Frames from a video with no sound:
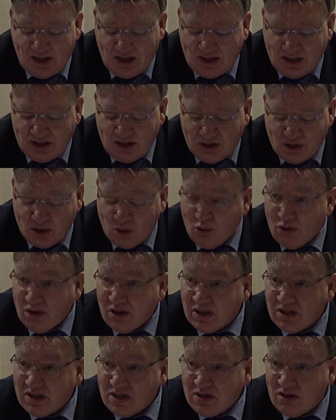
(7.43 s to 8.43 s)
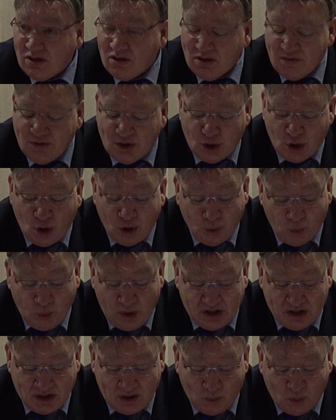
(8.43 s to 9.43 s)
as historians of the
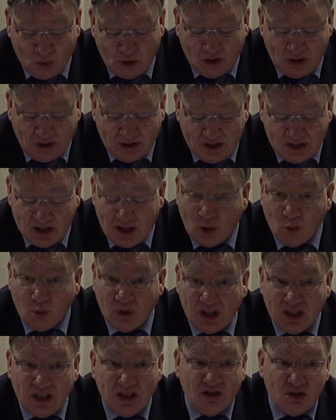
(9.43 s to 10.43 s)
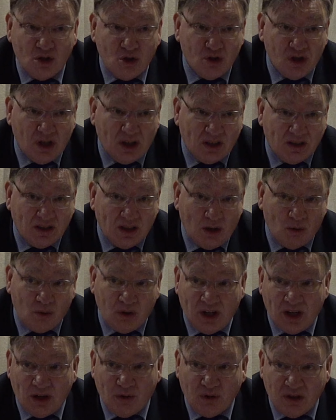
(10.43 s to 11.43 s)
non-Western world is how we interject
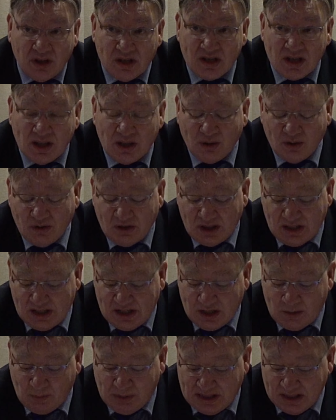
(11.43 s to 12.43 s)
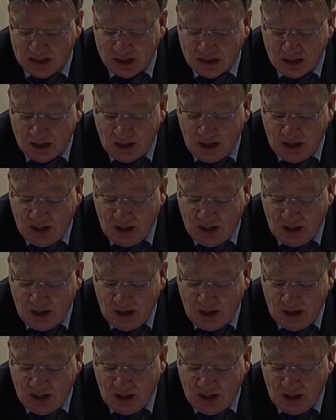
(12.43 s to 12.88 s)
our areas into the disciplines.